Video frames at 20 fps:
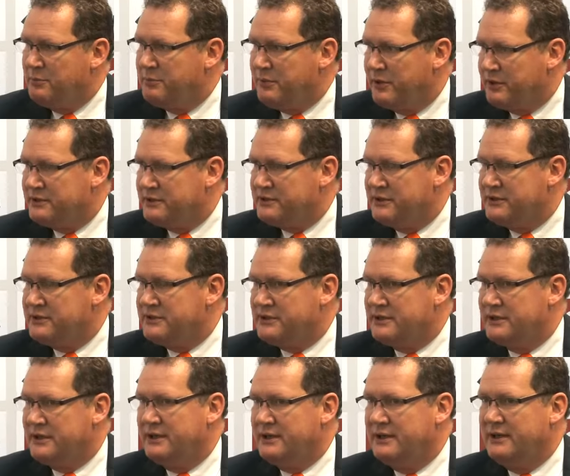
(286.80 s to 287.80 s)
products. It's
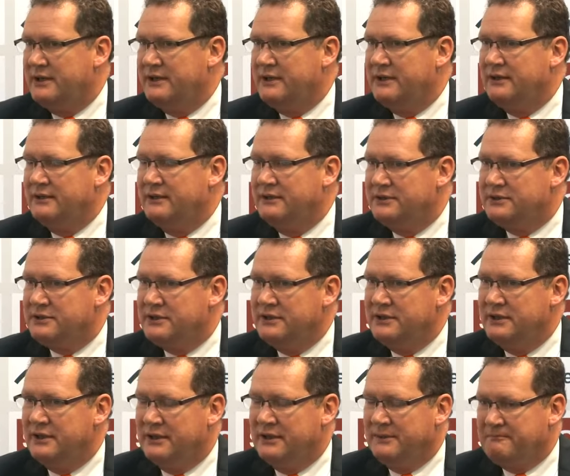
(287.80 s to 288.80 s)
you
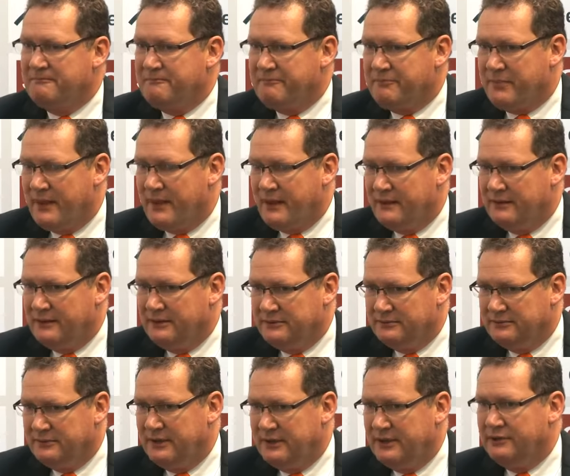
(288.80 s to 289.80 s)
see,
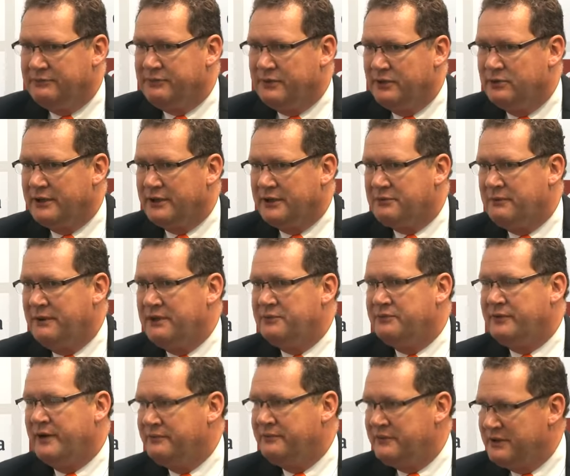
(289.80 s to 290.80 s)
if you look at
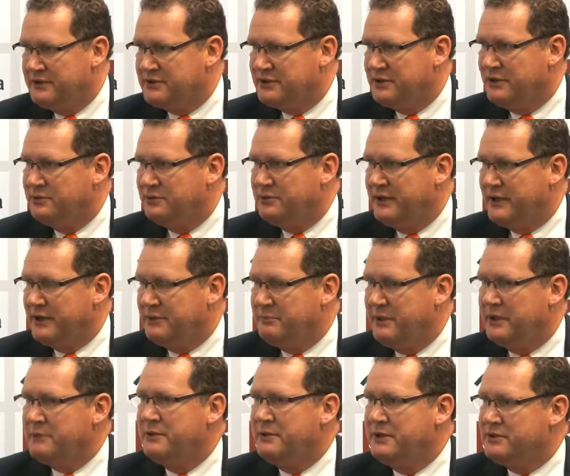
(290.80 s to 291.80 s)
25 years ago, you had a
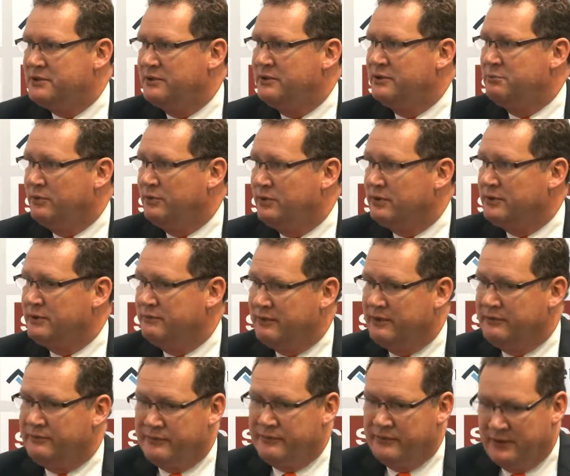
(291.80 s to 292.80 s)
big pitch on the board
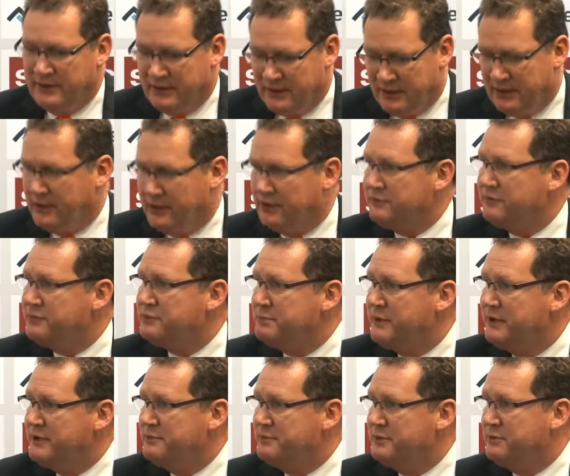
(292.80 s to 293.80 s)
with a lot of
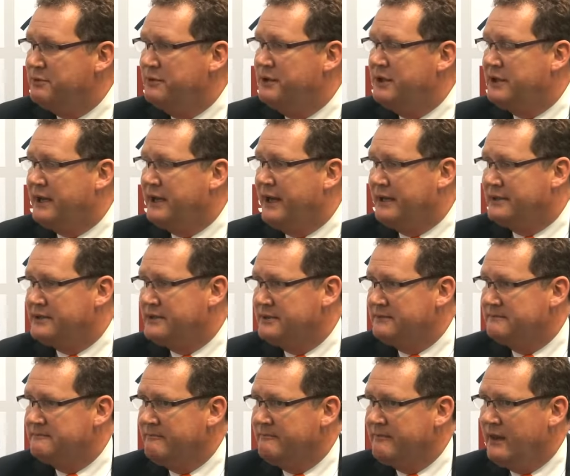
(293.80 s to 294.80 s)
space between the tracks.
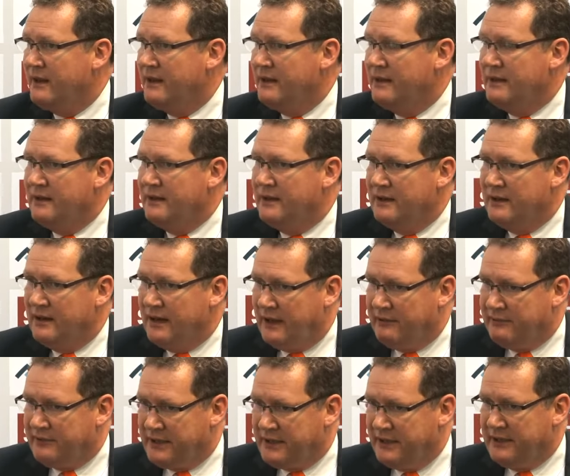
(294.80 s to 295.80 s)

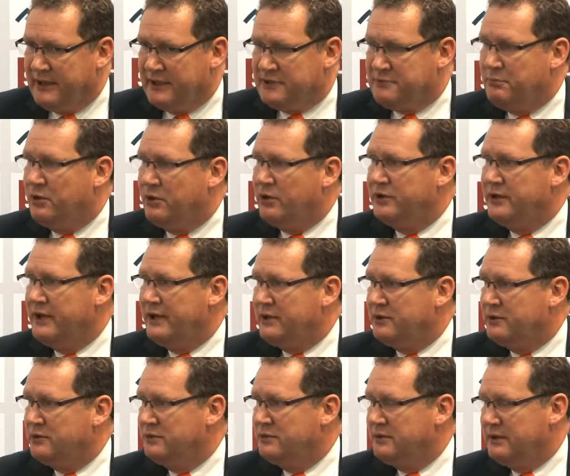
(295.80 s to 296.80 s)
Everything gets more
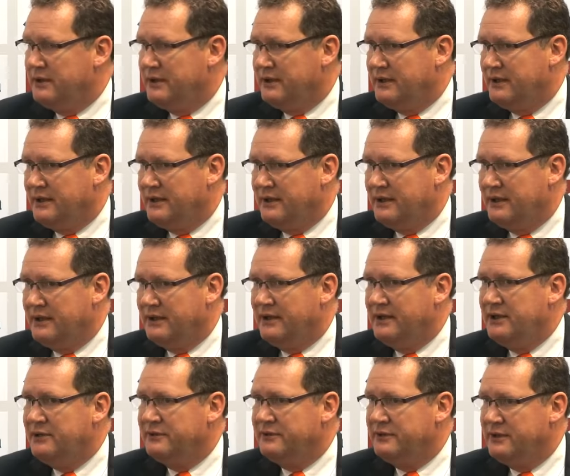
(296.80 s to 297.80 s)
narrow.
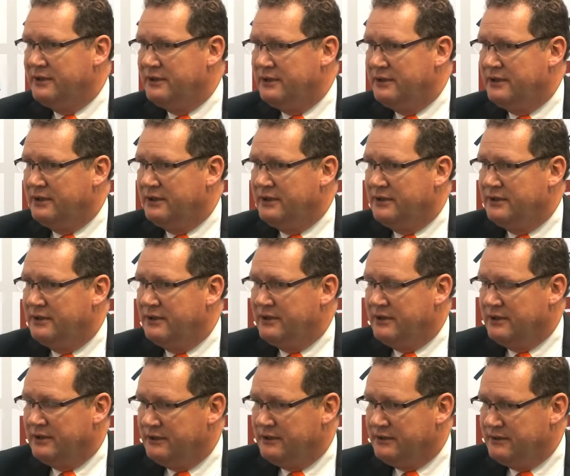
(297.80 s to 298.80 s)
Even the
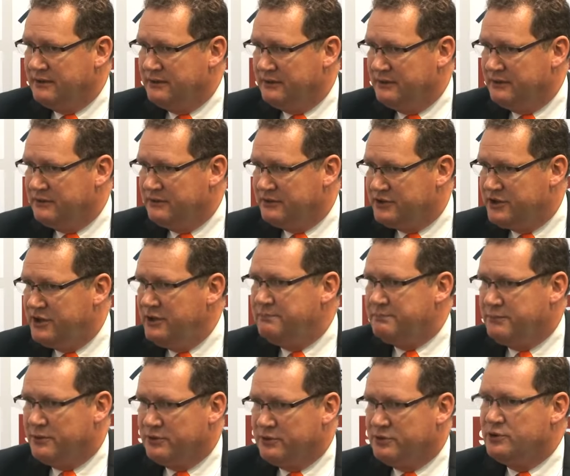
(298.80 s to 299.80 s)
cheap
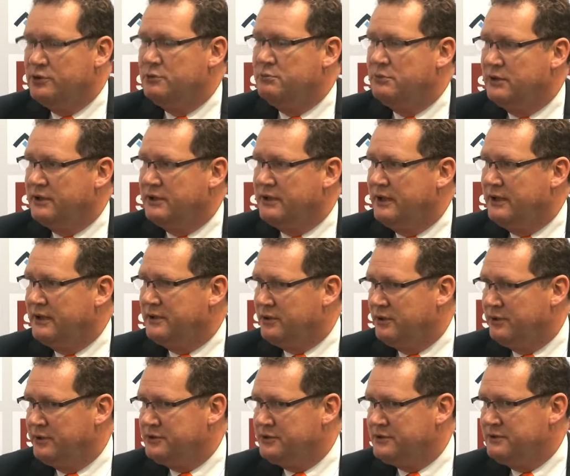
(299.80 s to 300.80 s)
consumer
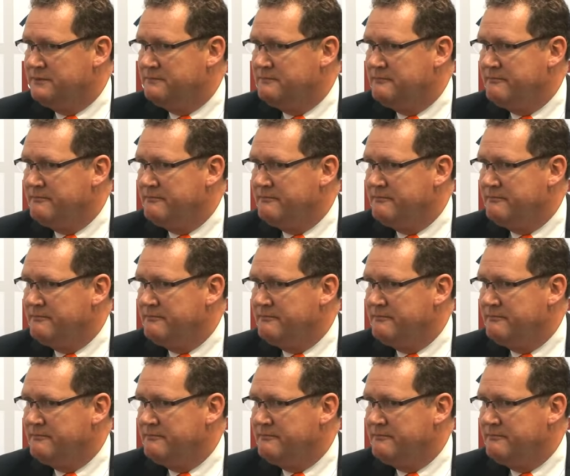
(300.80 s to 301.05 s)
electronics